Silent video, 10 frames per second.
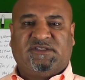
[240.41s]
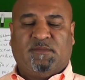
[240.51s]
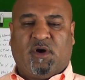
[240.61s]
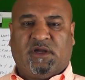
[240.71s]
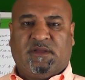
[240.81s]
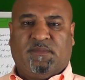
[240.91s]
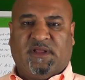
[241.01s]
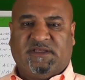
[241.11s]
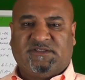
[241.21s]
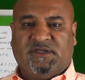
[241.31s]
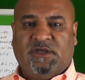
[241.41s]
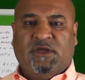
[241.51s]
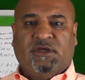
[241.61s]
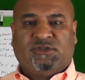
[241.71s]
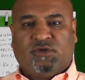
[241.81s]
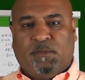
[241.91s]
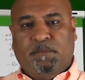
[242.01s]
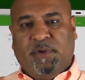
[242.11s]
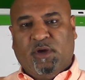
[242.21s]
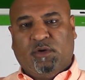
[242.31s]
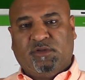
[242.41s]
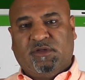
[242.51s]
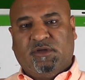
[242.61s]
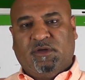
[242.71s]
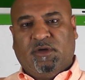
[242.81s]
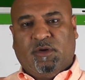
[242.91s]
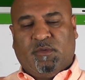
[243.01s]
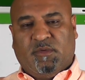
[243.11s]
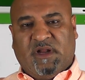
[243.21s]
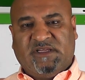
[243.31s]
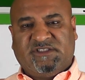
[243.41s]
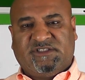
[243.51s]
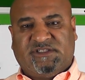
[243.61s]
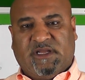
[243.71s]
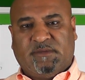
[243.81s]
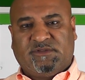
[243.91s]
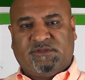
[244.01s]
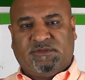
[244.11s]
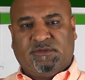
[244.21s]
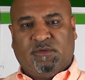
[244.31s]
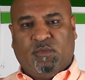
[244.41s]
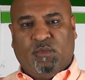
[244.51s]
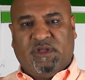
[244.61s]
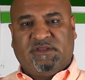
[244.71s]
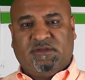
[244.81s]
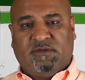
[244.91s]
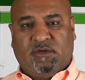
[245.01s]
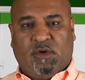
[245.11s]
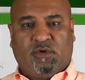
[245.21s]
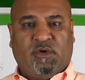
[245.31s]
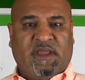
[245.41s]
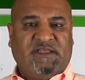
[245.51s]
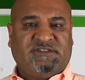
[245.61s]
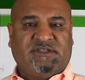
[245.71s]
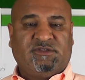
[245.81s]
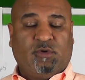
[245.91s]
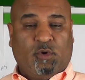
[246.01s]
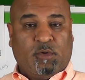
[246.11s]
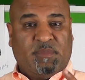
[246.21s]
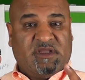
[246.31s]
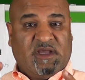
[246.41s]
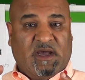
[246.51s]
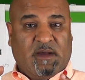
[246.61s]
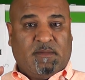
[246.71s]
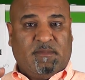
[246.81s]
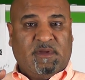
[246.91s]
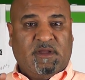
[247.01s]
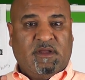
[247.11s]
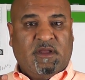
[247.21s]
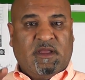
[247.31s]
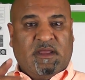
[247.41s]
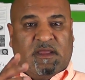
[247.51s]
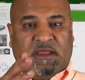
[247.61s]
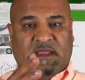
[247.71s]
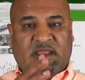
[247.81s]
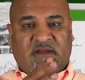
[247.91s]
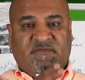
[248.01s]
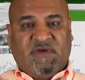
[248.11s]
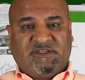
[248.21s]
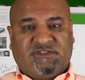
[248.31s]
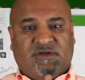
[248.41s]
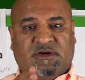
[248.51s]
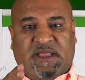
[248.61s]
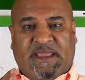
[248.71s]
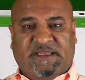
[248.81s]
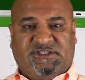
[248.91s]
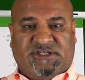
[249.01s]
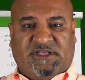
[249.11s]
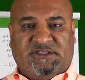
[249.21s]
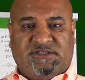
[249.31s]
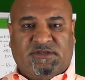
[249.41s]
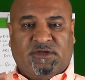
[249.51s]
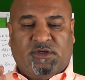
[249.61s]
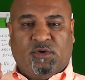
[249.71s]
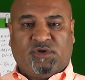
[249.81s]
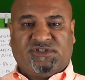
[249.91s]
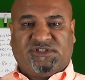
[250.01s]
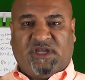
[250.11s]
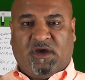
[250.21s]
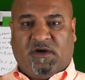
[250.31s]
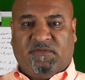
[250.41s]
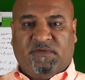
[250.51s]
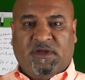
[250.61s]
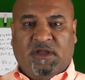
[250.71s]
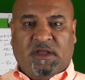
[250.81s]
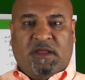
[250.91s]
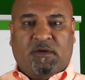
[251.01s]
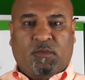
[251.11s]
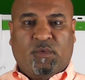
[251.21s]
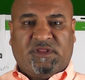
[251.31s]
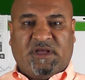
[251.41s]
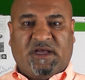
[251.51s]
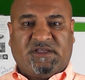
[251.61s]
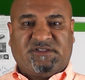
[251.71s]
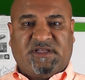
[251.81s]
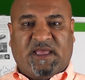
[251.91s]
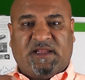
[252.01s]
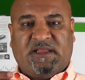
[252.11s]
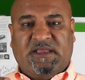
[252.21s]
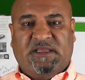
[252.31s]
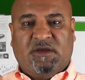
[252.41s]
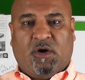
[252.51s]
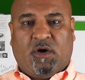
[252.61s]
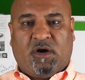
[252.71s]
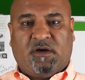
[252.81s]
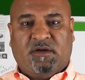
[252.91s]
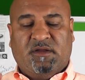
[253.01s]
the marketplace. So build relationships with local agents or become an investor agent yourself with us at ereag.com.